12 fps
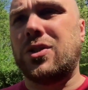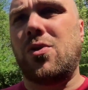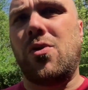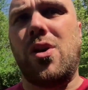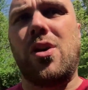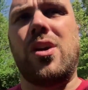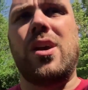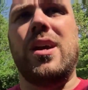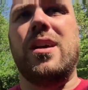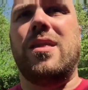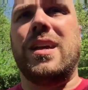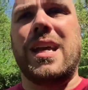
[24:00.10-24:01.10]
score.
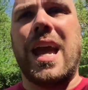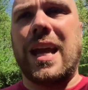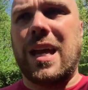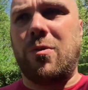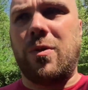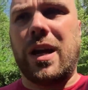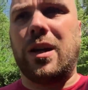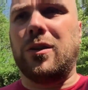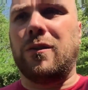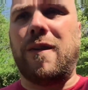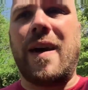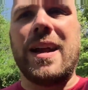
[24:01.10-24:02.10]
They can't get
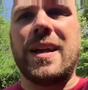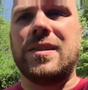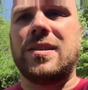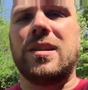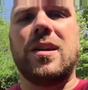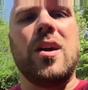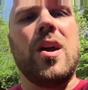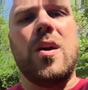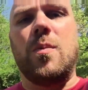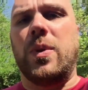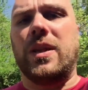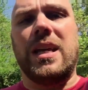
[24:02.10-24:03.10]
regular financing,
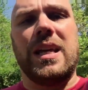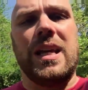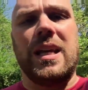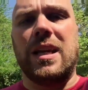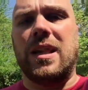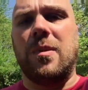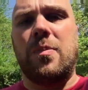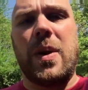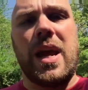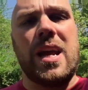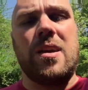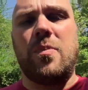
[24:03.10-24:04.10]
but they get in, they
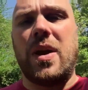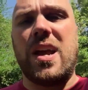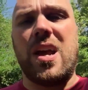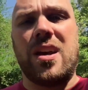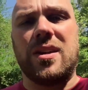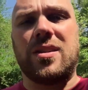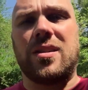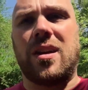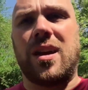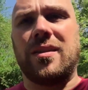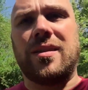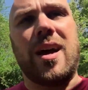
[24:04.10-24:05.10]
pay us
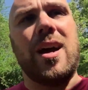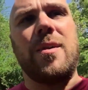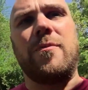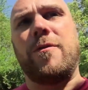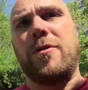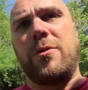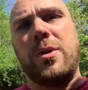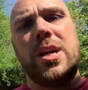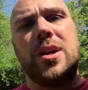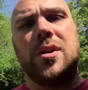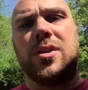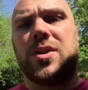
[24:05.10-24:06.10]
on time for 3
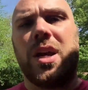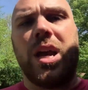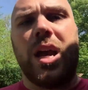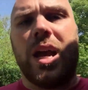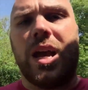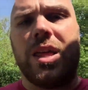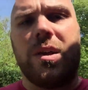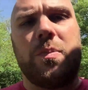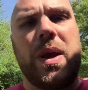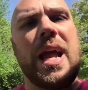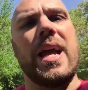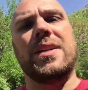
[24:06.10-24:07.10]
years, and then
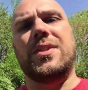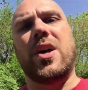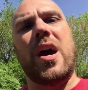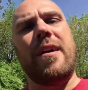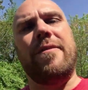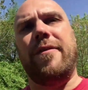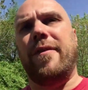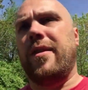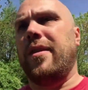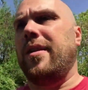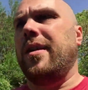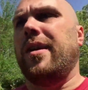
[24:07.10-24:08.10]
pay us off,
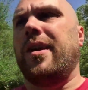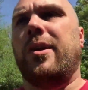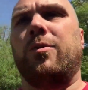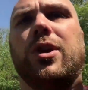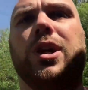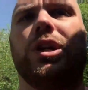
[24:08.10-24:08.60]
and we're